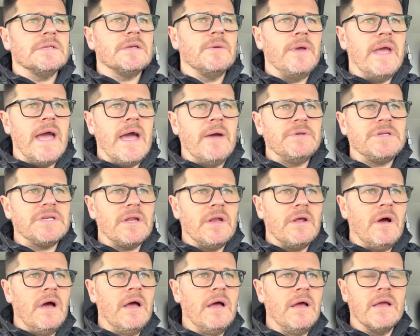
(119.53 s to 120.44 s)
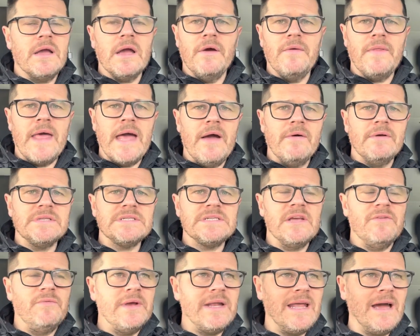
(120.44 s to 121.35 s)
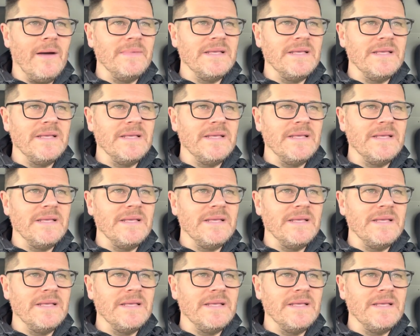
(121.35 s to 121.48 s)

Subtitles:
So, yeah, we're just going to go there and see if we can help